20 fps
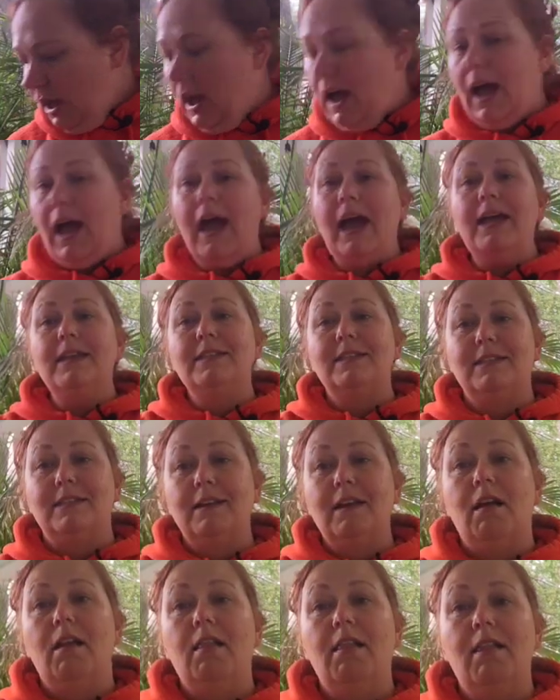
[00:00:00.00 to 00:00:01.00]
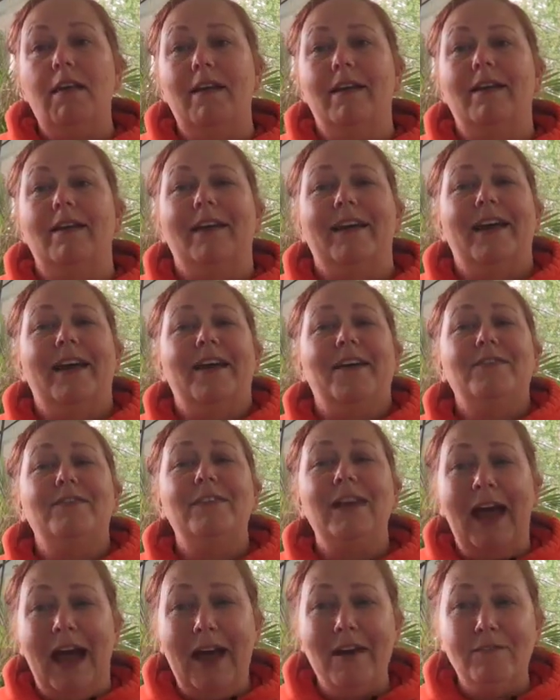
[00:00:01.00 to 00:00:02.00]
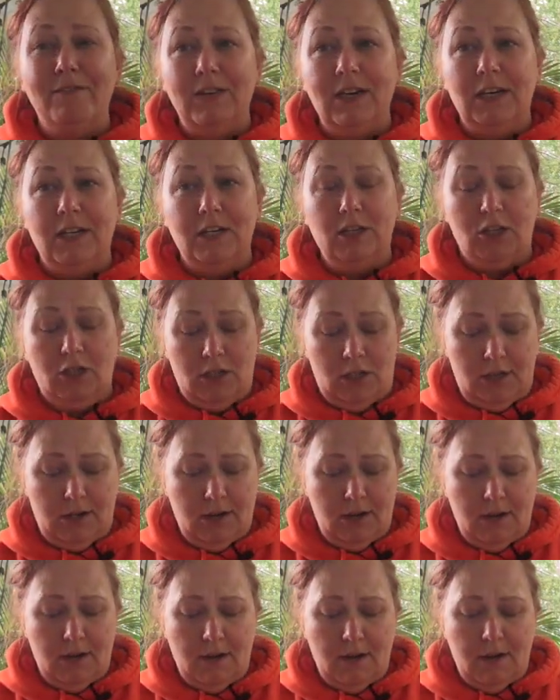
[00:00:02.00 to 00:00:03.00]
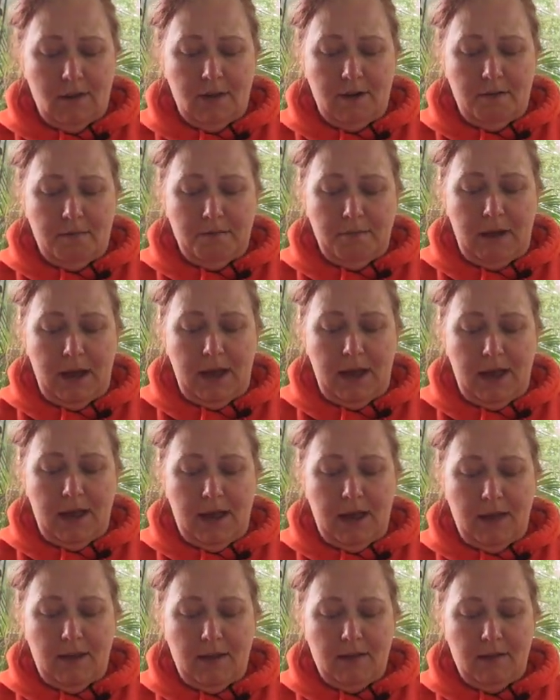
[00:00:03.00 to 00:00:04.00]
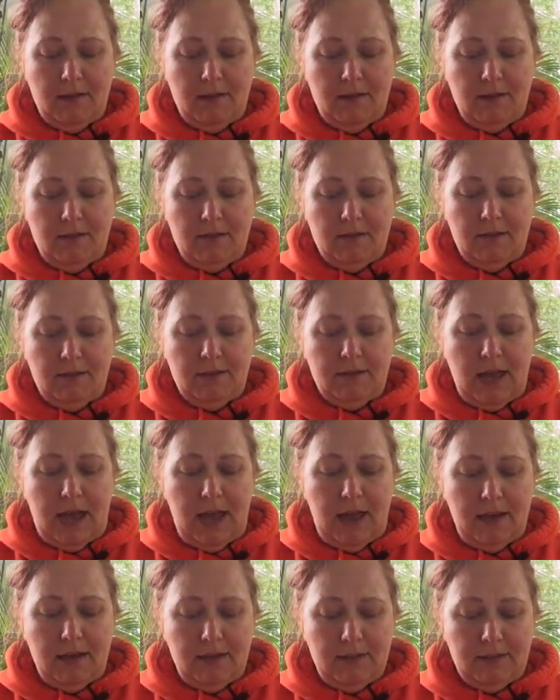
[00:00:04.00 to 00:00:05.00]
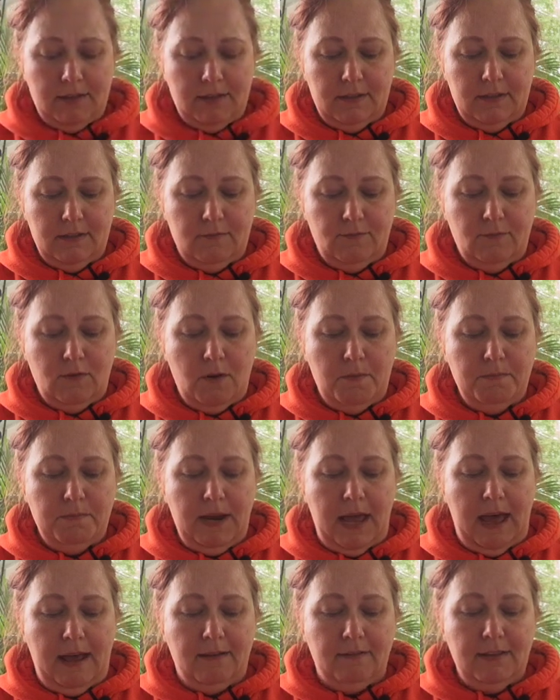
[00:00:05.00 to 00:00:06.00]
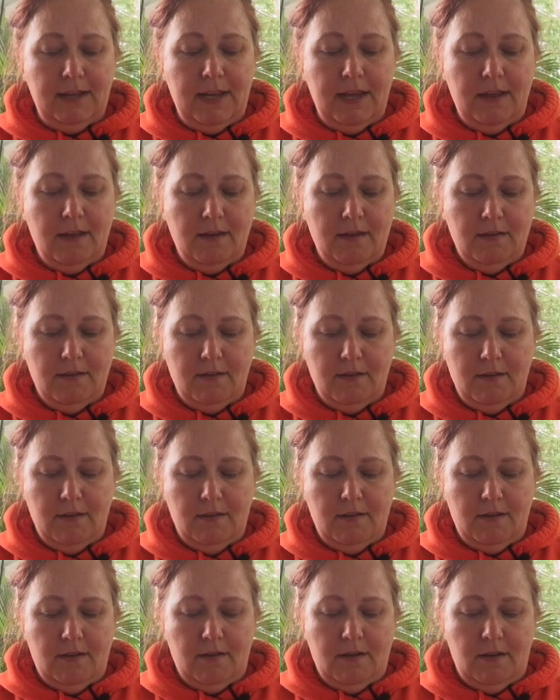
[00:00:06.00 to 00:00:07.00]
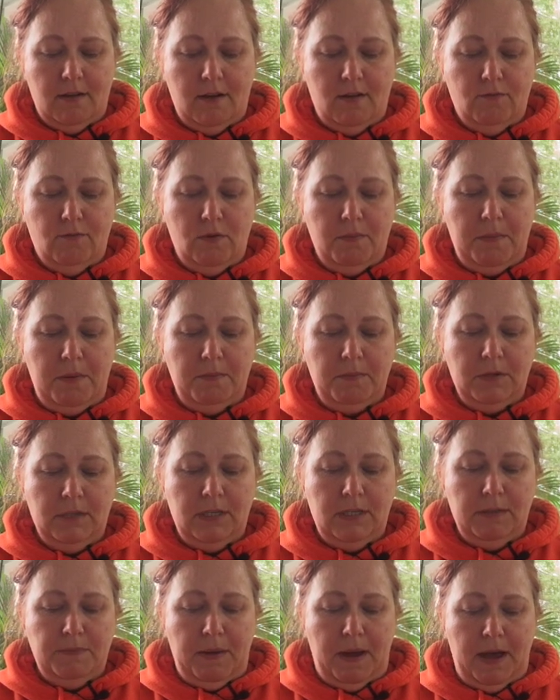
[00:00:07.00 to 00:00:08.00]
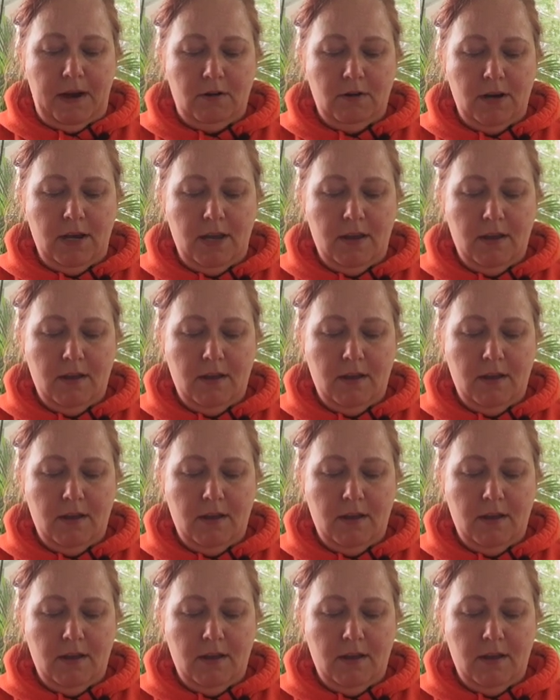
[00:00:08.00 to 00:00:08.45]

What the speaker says: I still have not finished my socks from Natalie of Remembrances Pottery,